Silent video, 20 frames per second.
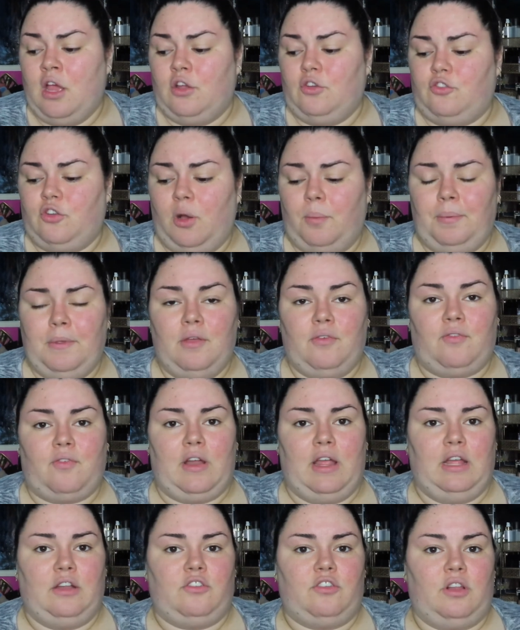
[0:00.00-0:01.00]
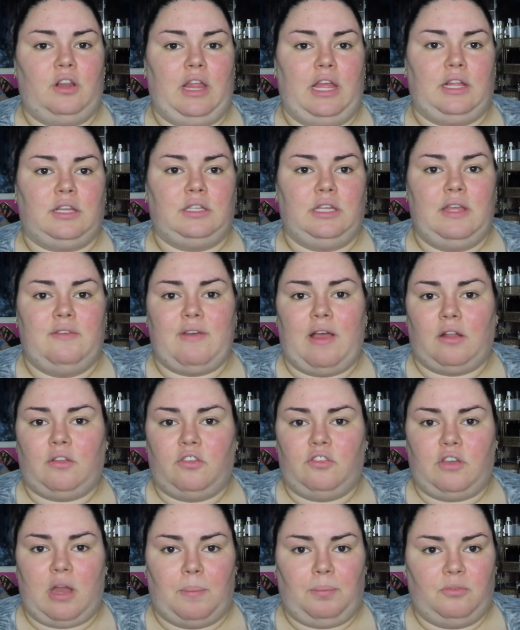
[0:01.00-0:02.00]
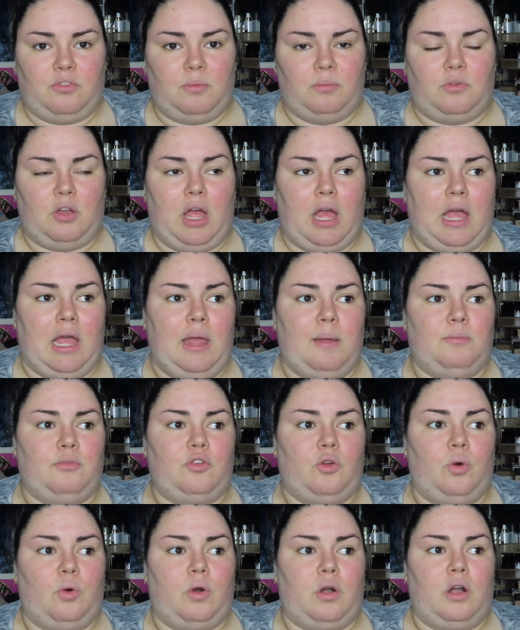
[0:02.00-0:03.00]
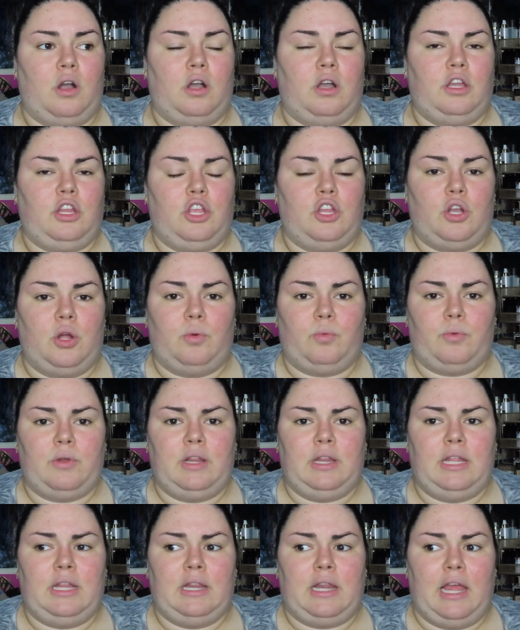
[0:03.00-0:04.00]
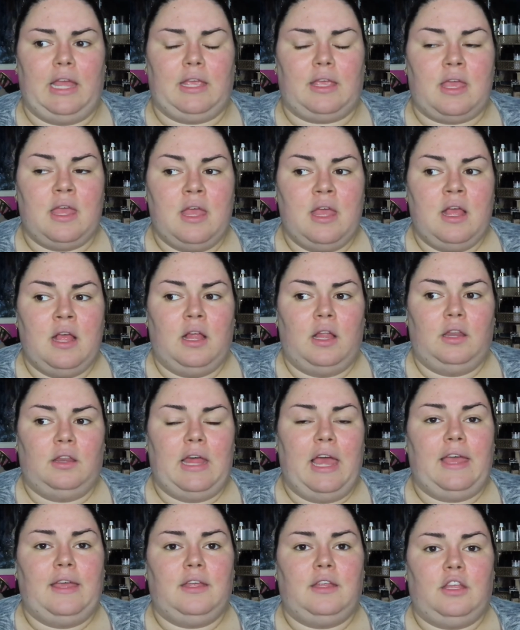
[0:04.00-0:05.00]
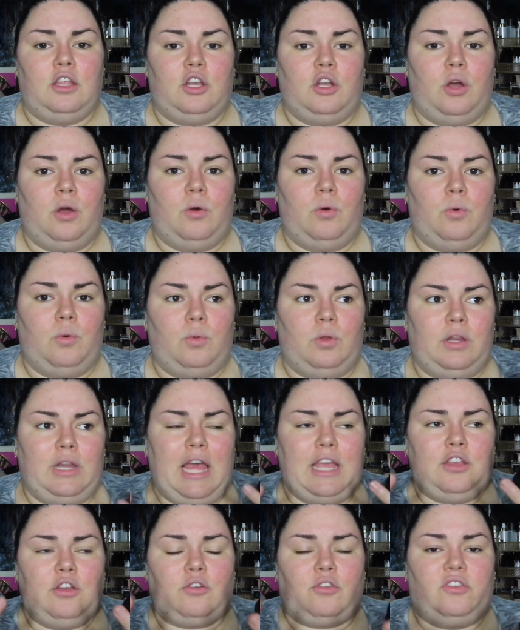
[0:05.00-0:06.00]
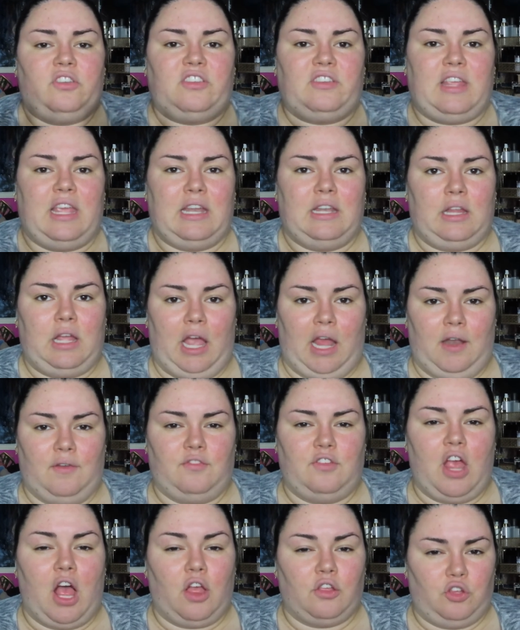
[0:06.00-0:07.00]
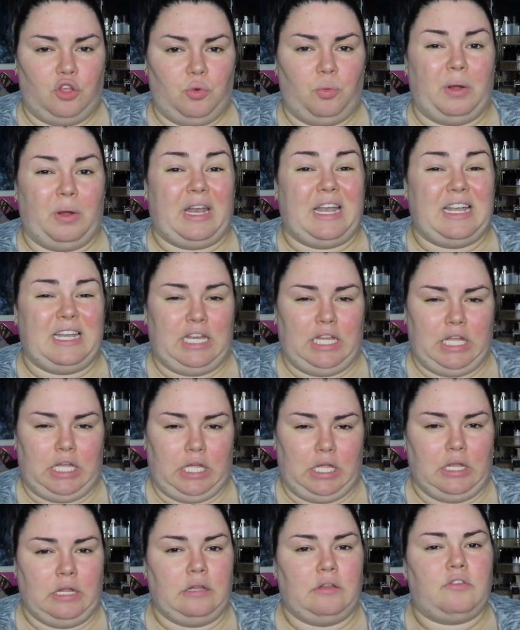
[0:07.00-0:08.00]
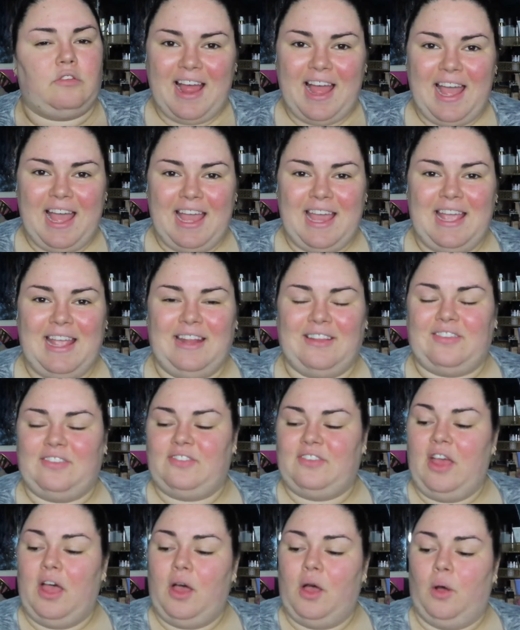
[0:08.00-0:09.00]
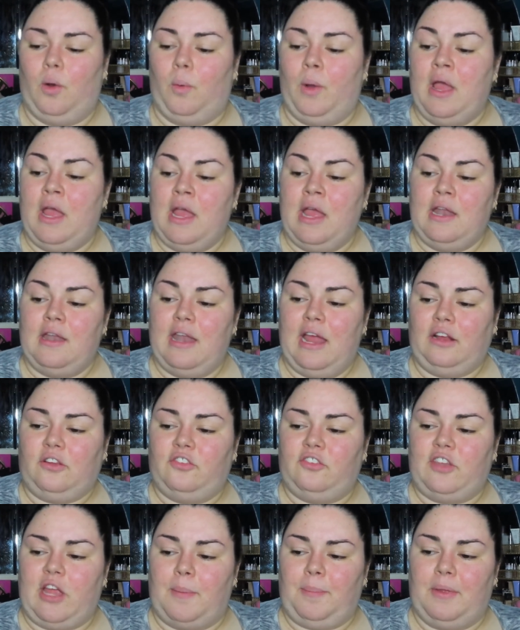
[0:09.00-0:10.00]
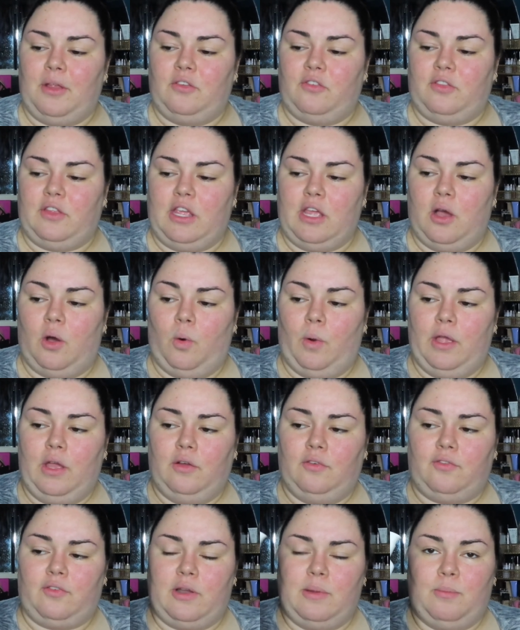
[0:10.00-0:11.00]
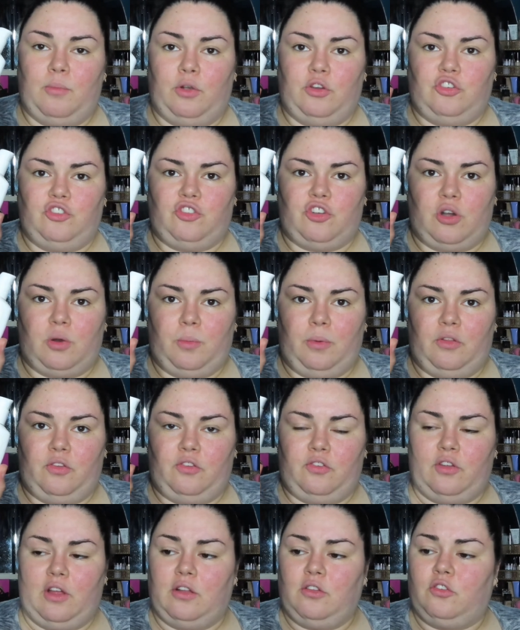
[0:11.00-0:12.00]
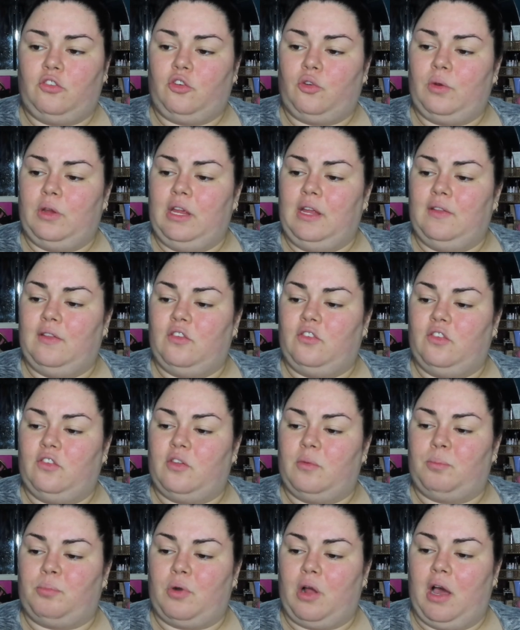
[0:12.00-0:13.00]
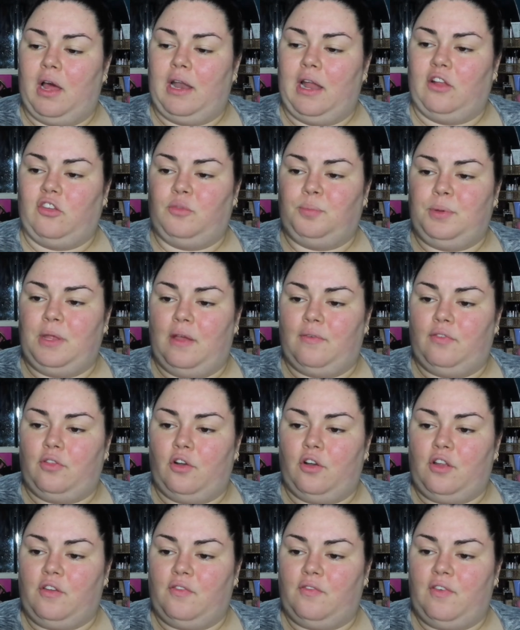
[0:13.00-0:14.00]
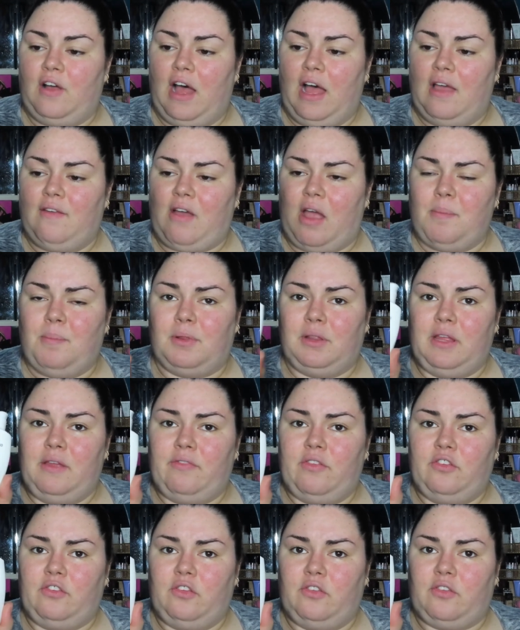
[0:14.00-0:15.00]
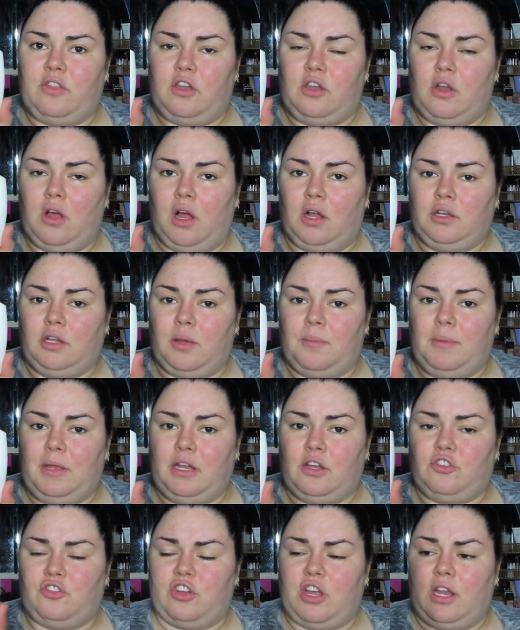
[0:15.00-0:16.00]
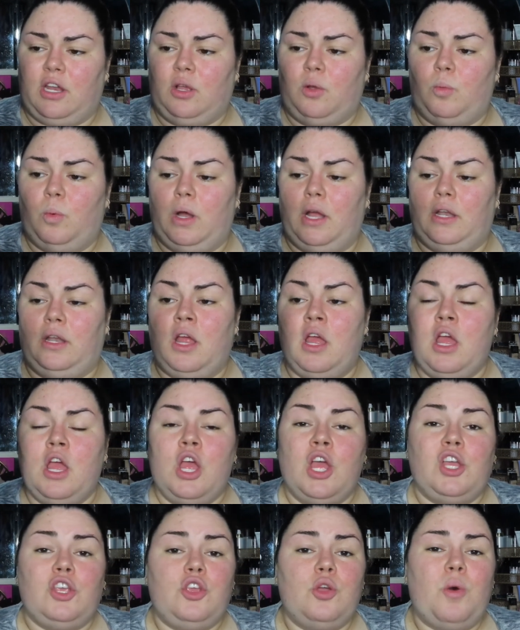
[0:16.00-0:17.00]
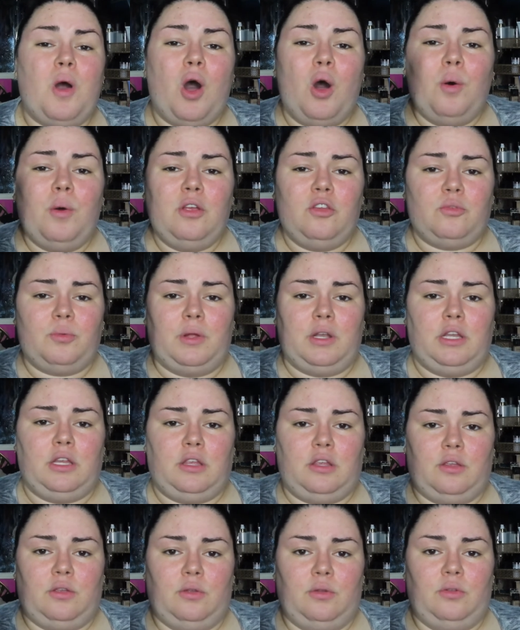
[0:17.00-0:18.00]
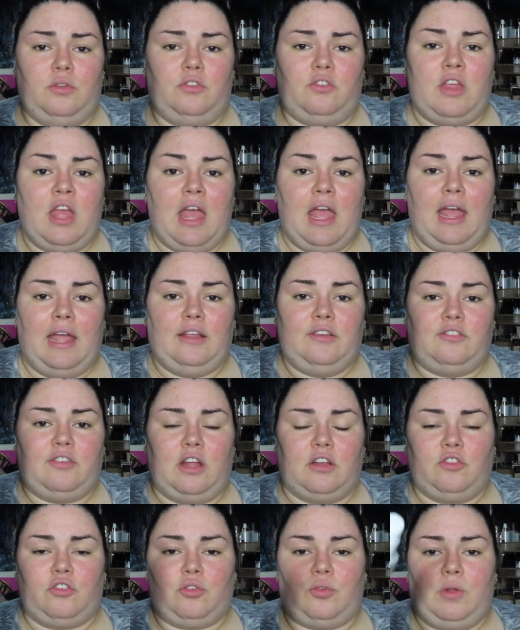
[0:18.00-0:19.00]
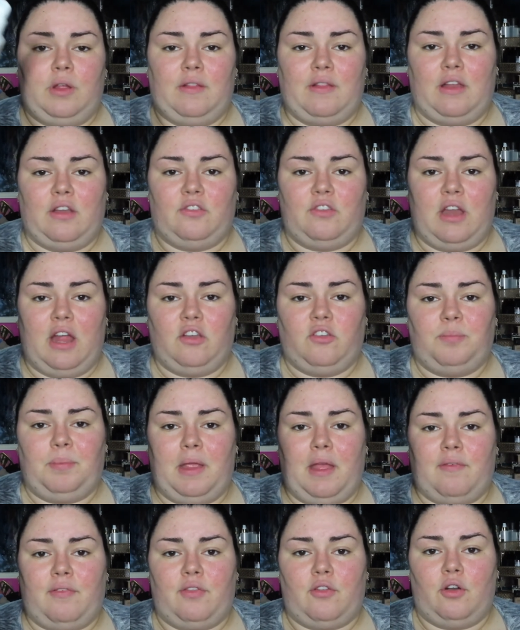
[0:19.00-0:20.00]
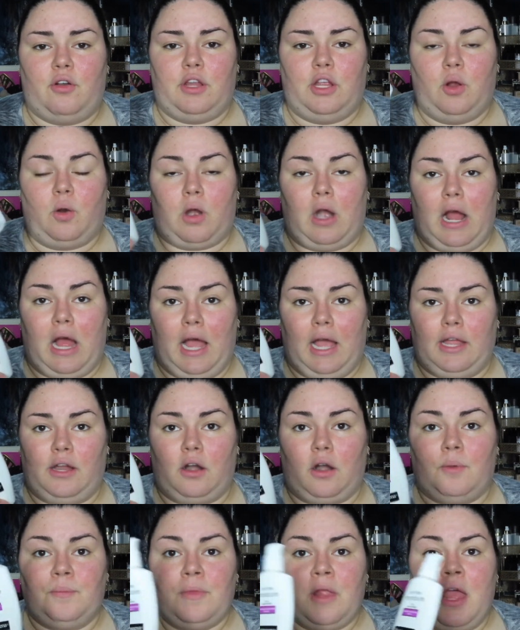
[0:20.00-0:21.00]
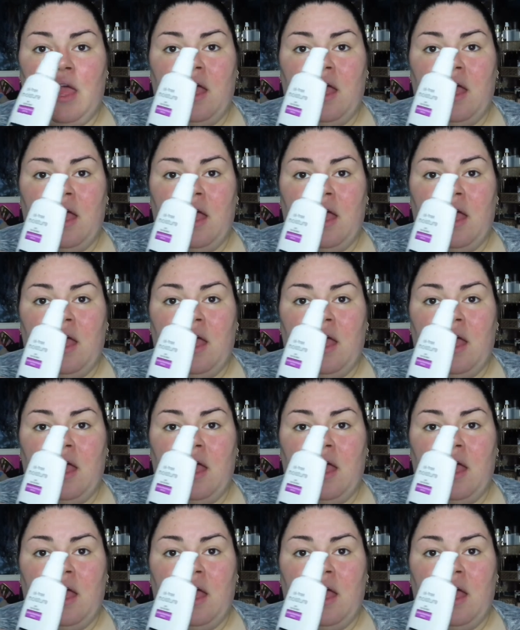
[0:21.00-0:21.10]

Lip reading: don't be afraid to like leave out steps sometimes, or, you know, really like, let your skin kind of tell you what it needs. right, so next step is the oil-free moisture with sunscreen. This is a broad SPF 35. I believe this is the non-comedogenic one. You always want to use a sunscreen that is an SPF 30 or higher.